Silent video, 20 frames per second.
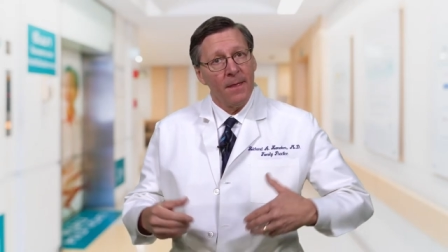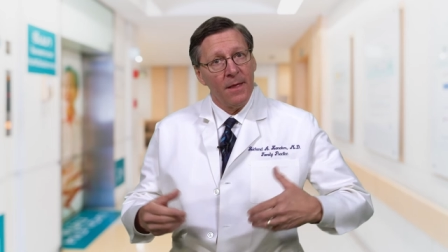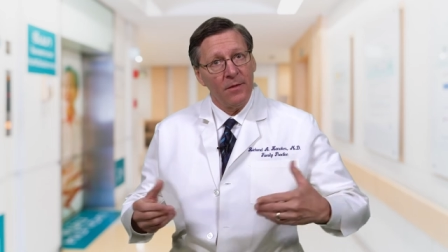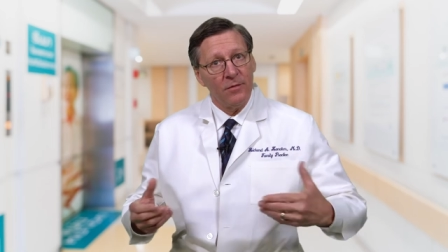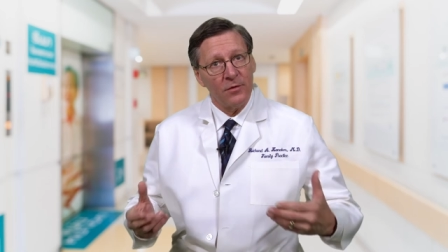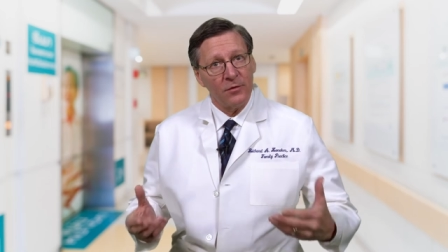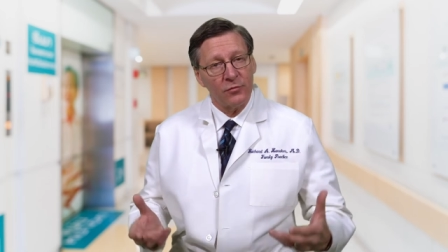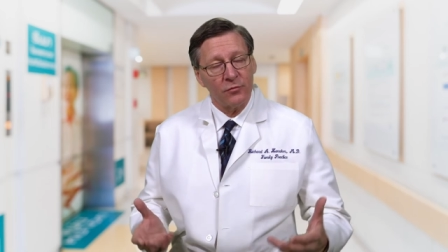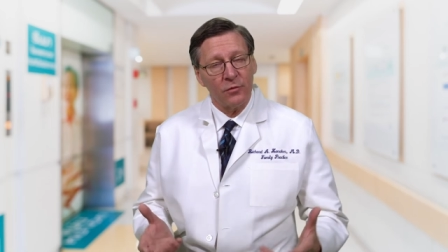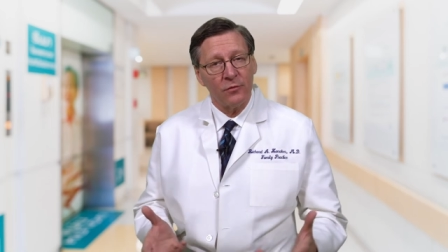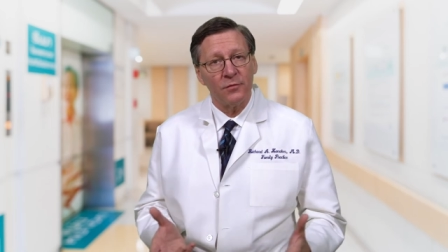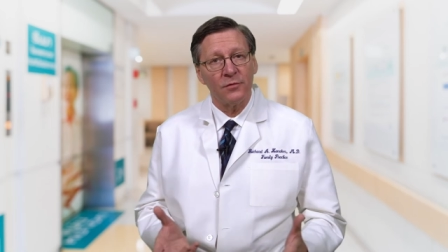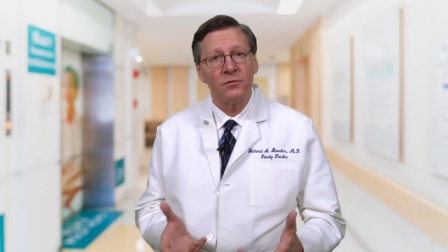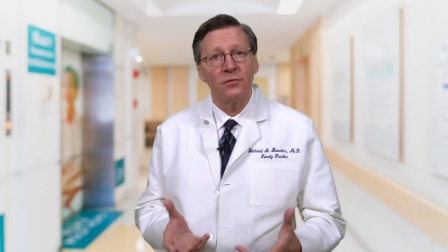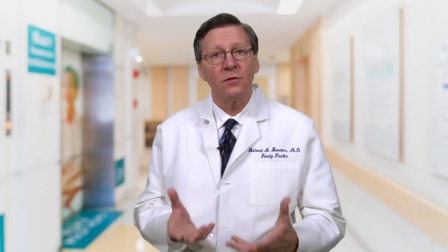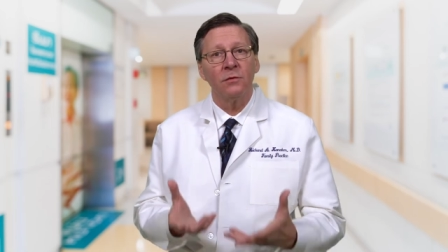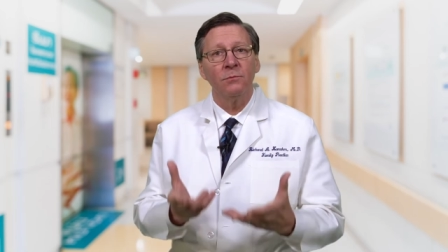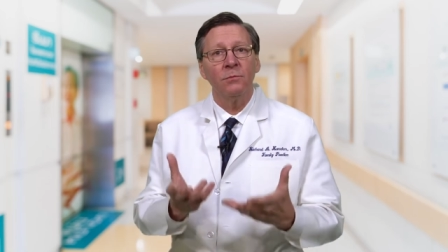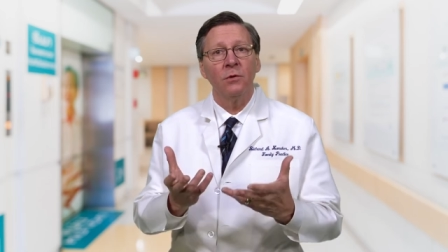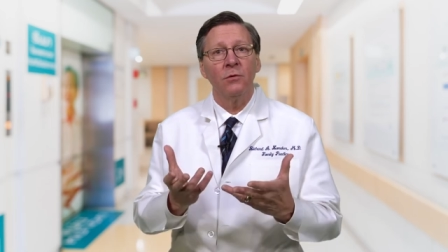and the surface
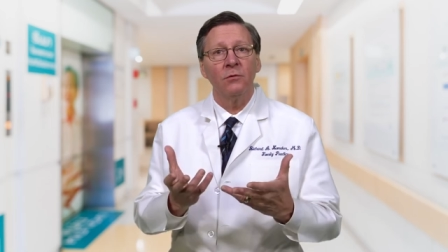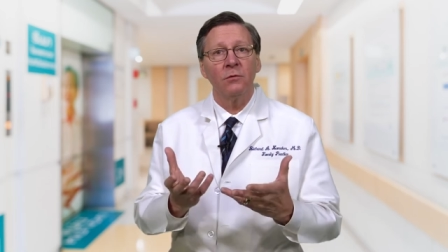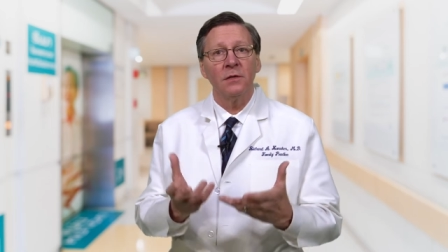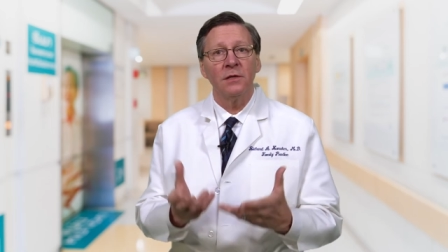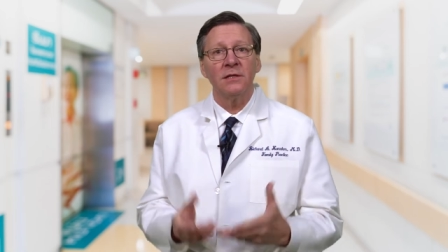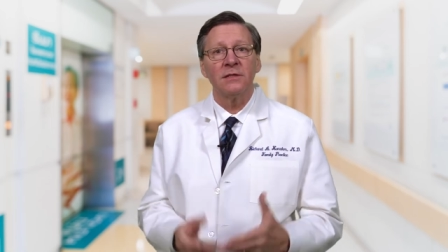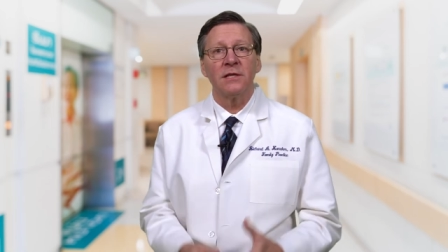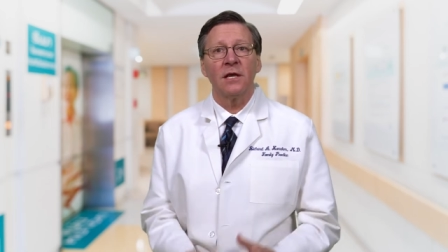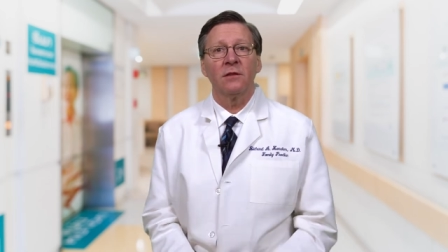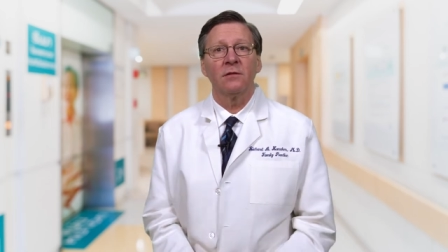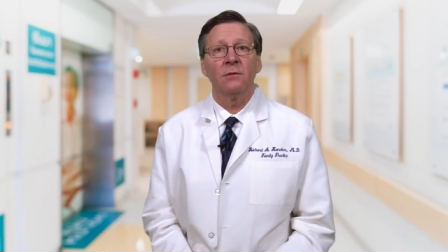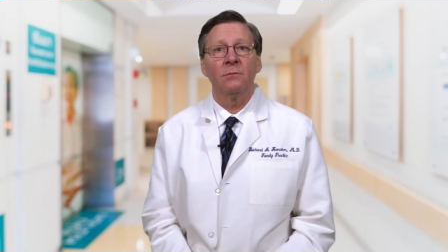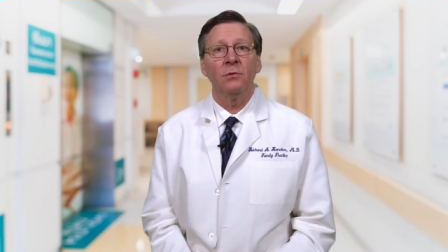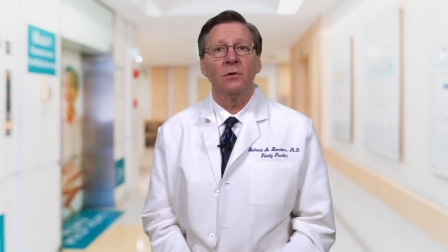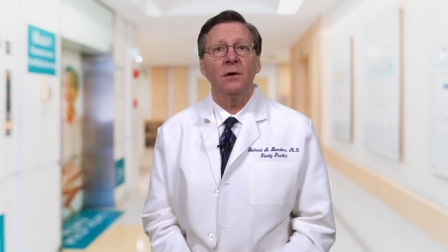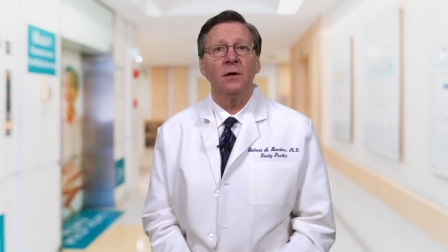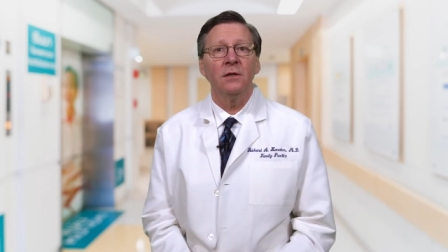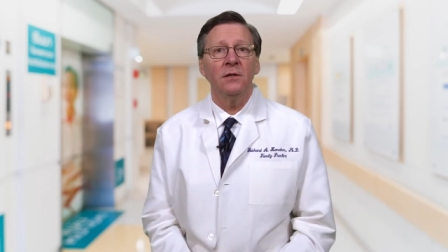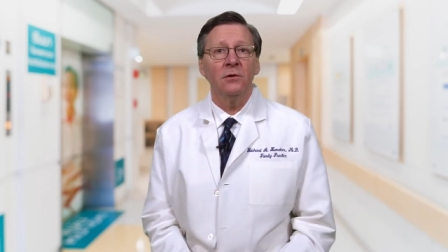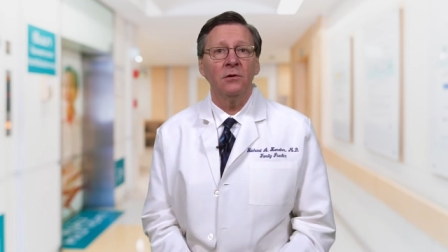of the bone leaks out the
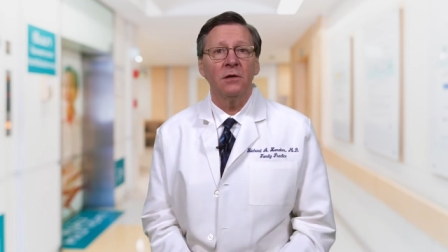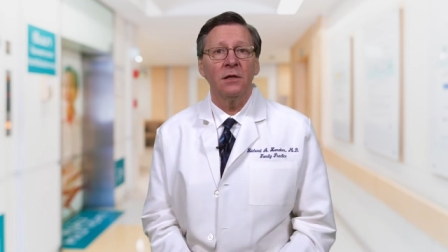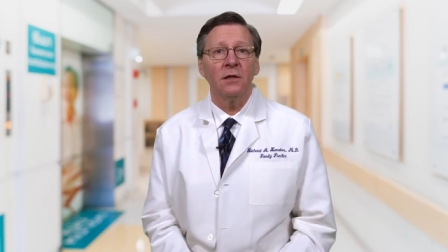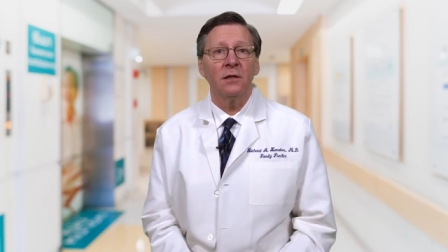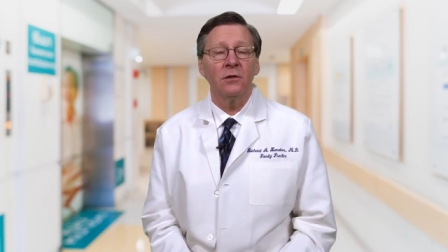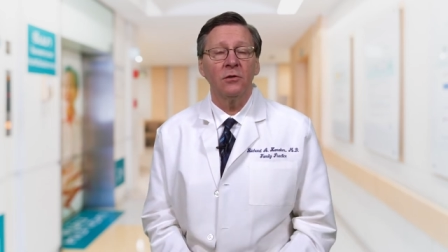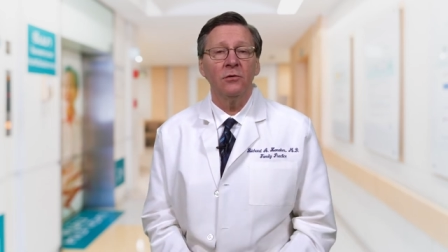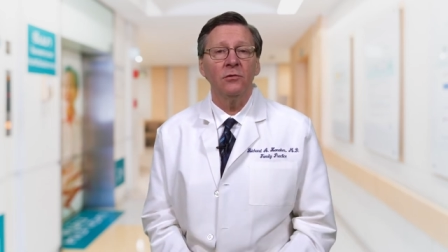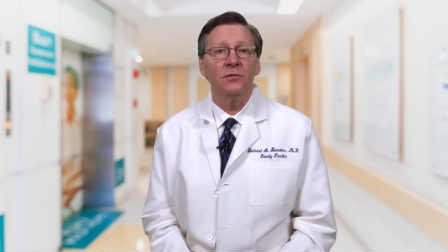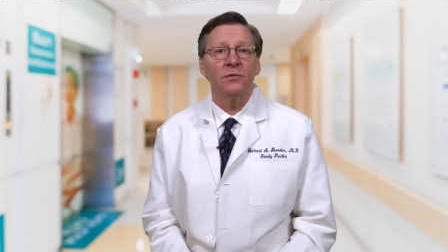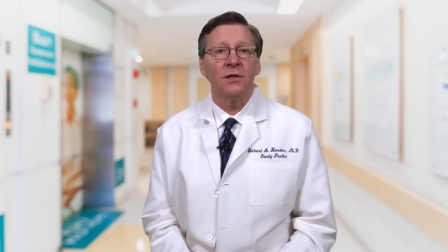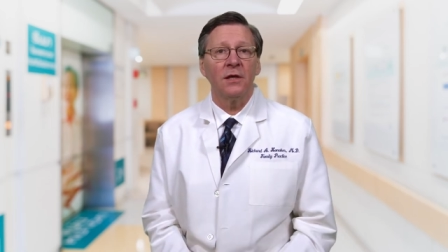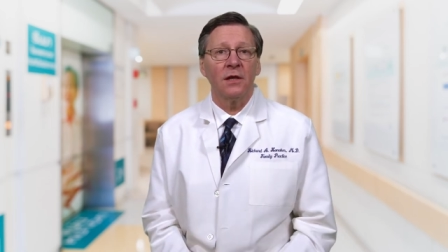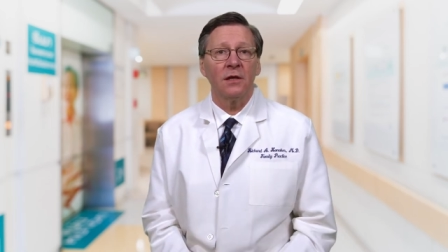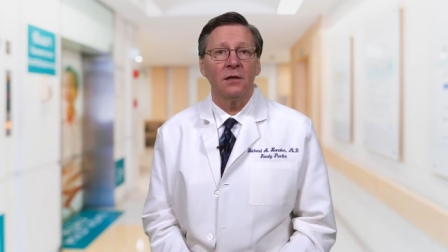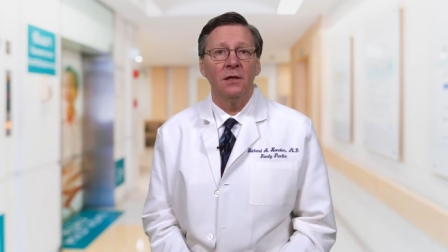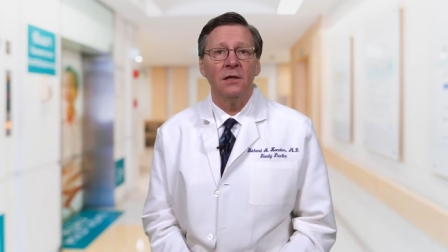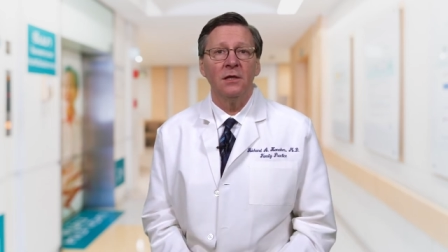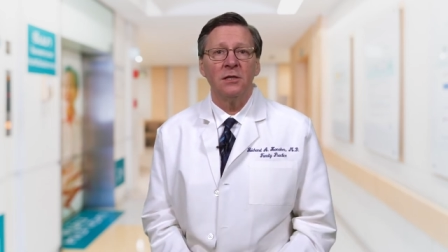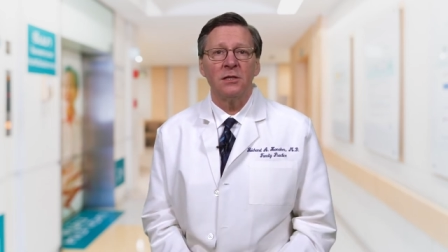blood, you'll get a goose
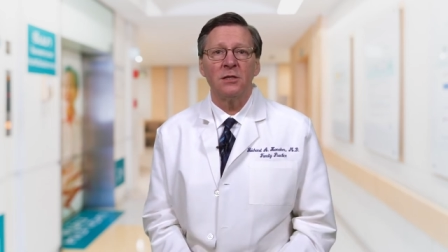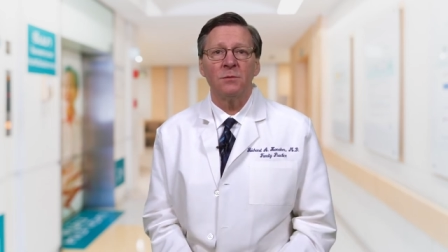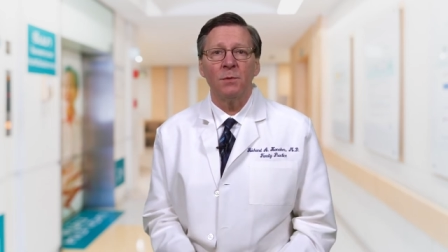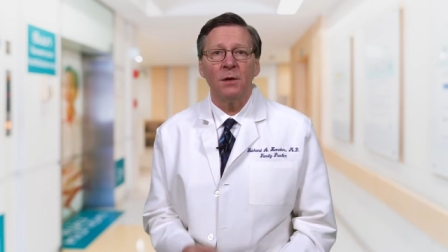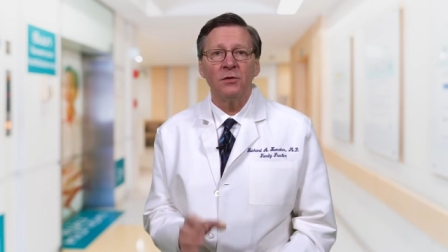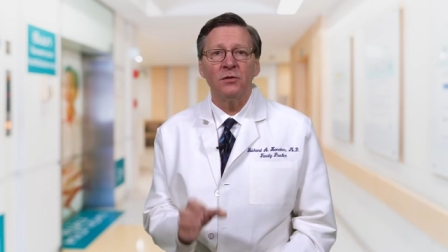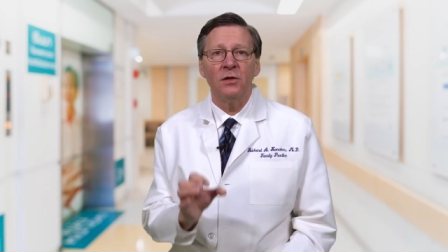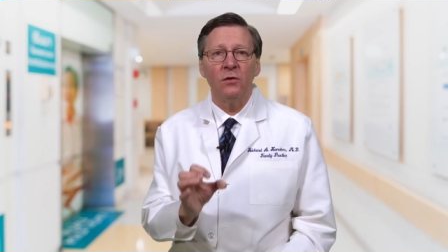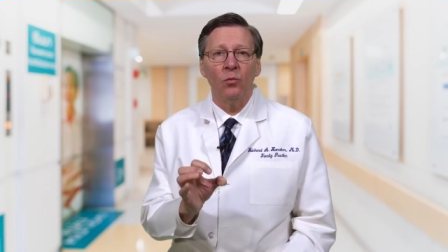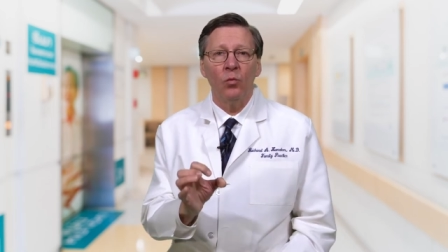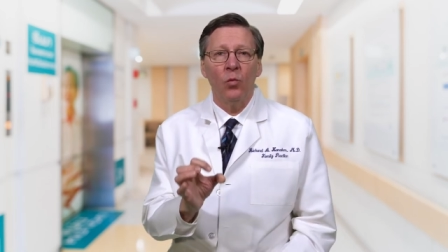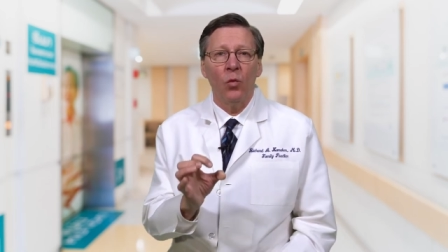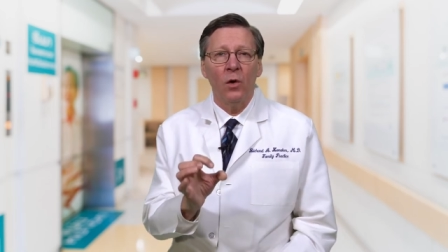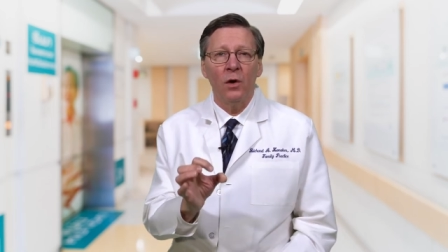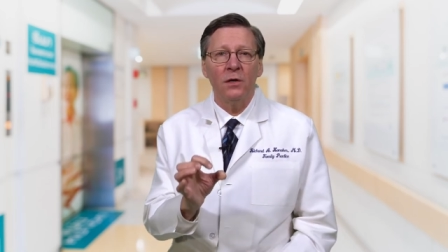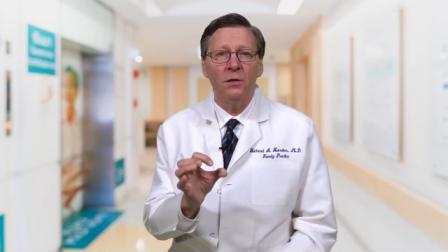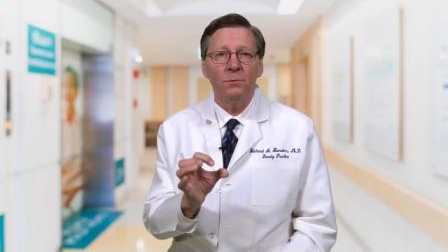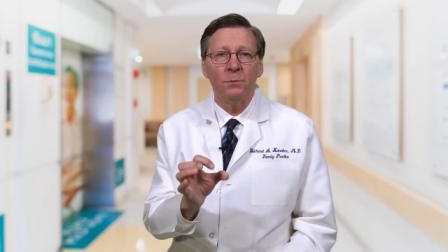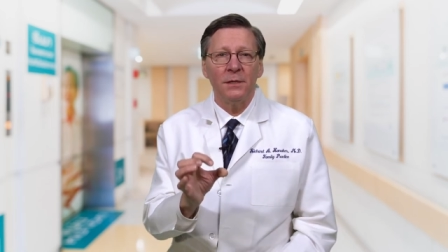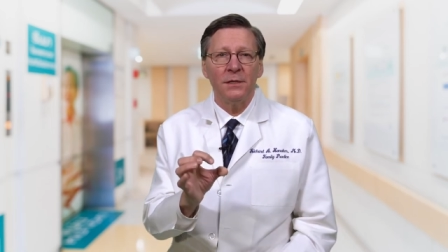egg, especially in
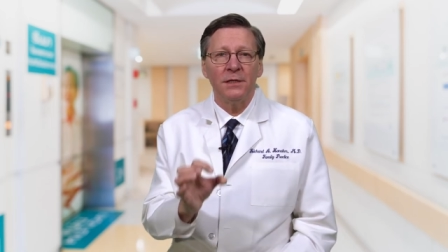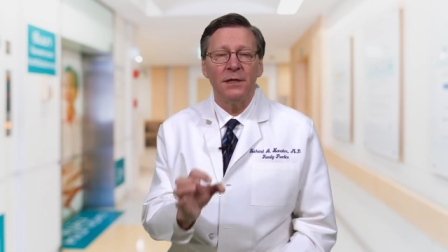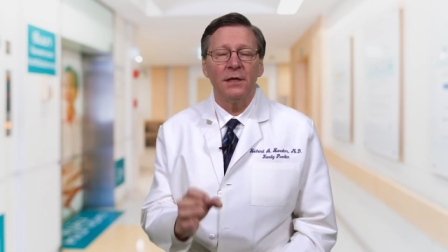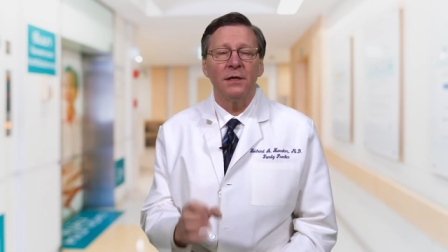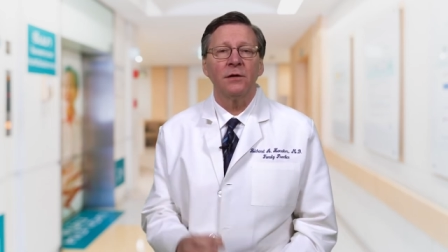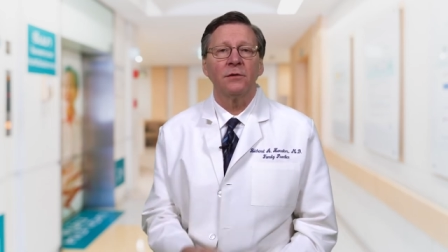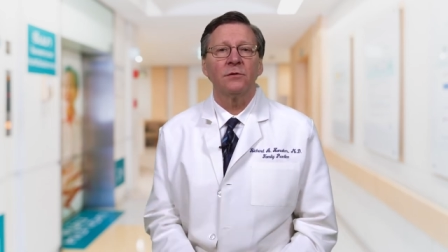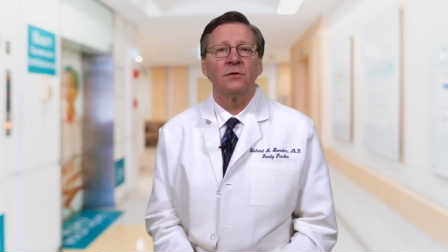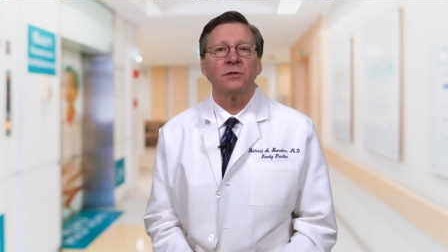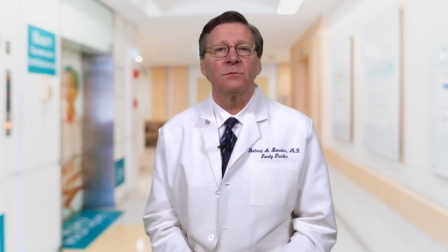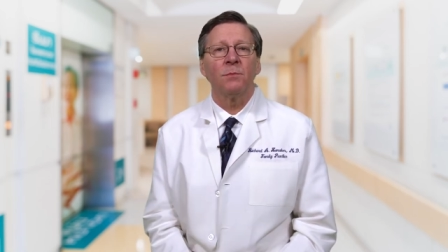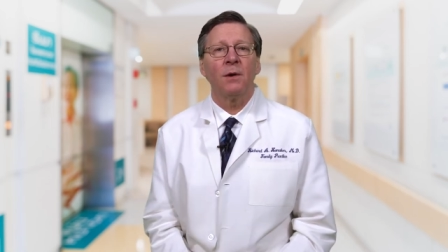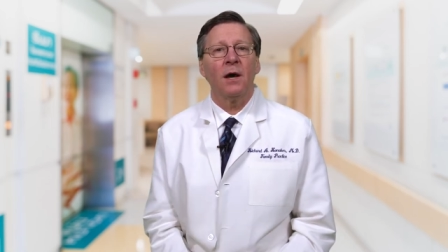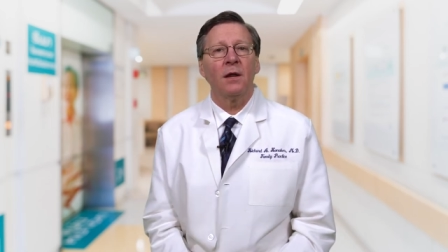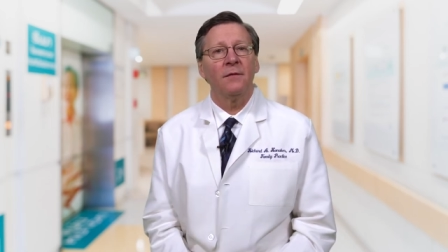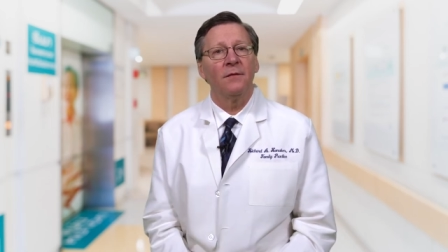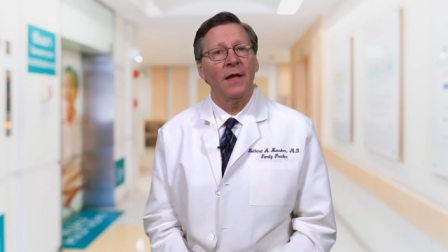one particular spot.